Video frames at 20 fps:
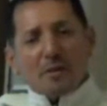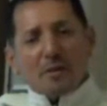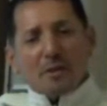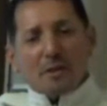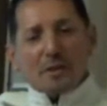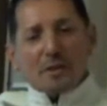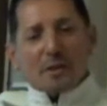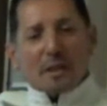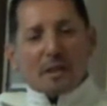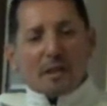
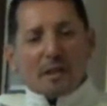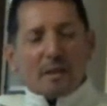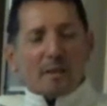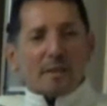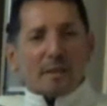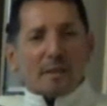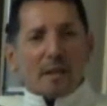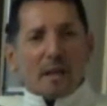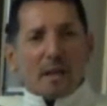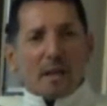She's going to
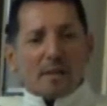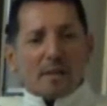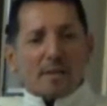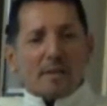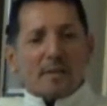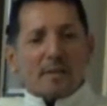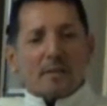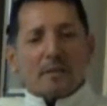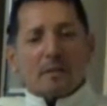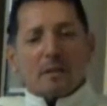
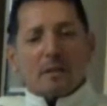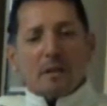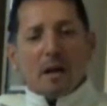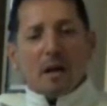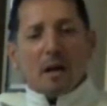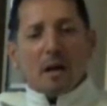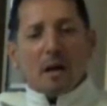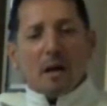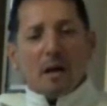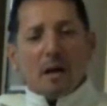discuss
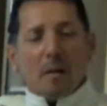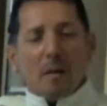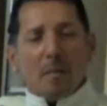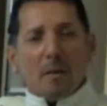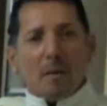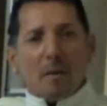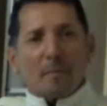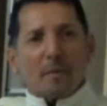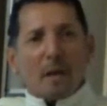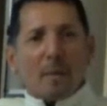
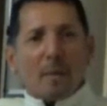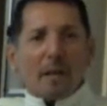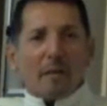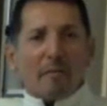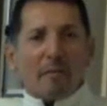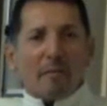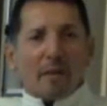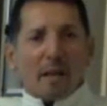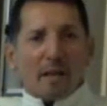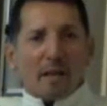
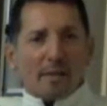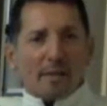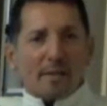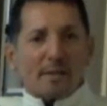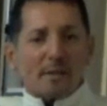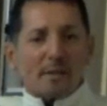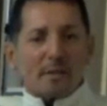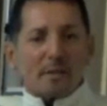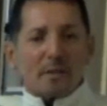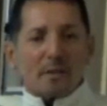upcoming
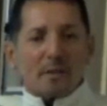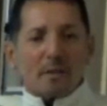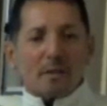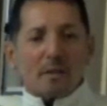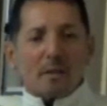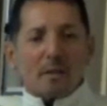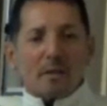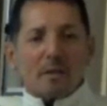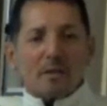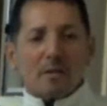events,
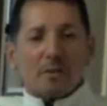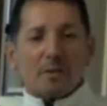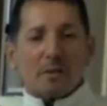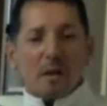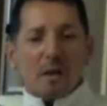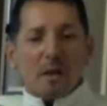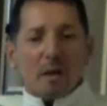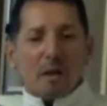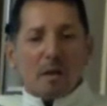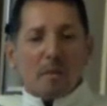
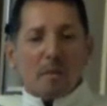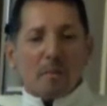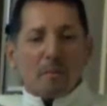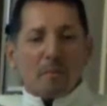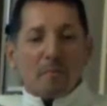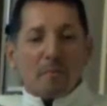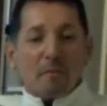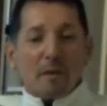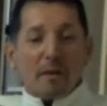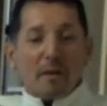
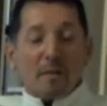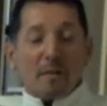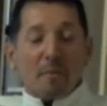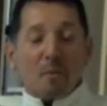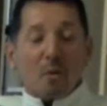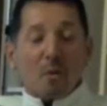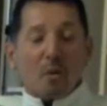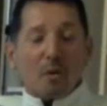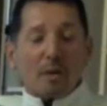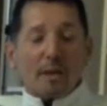some very
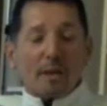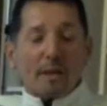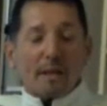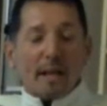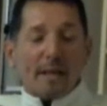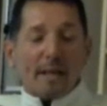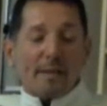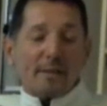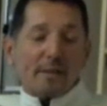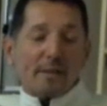important
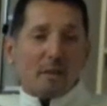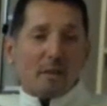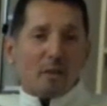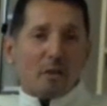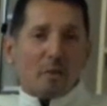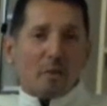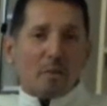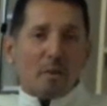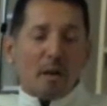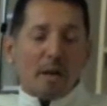dates that
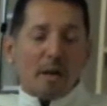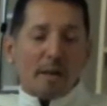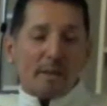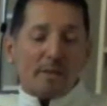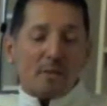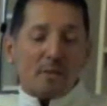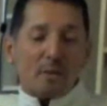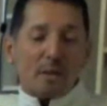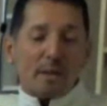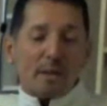are upon
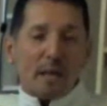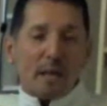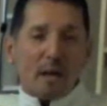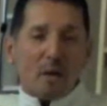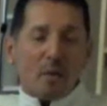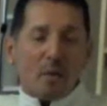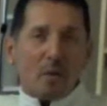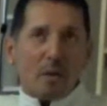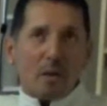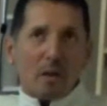us right
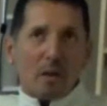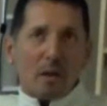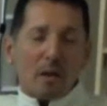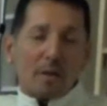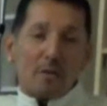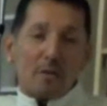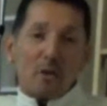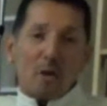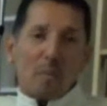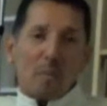now,
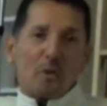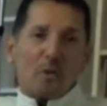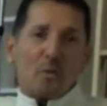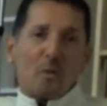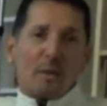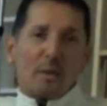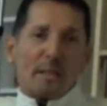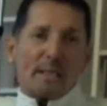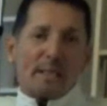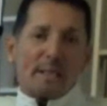October
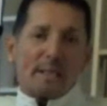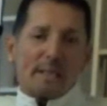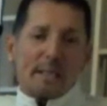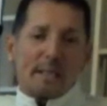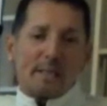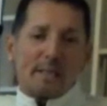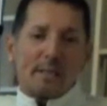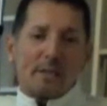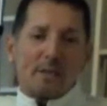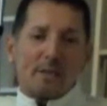
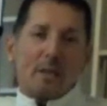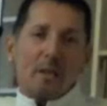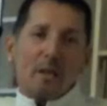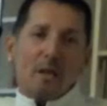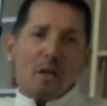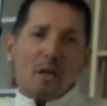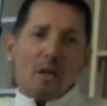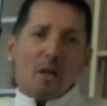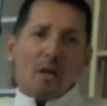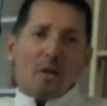26th,
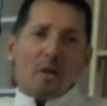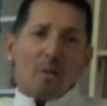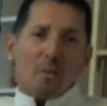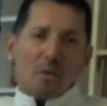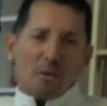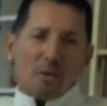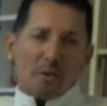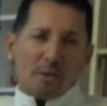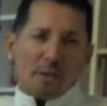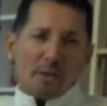
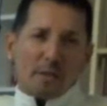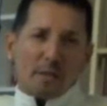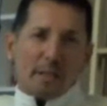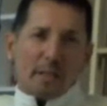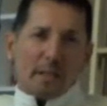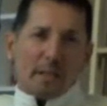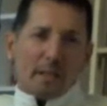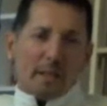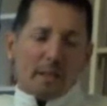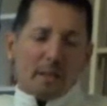which is
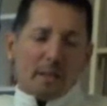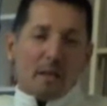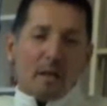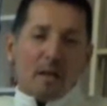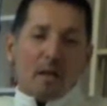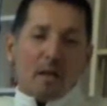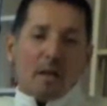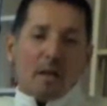the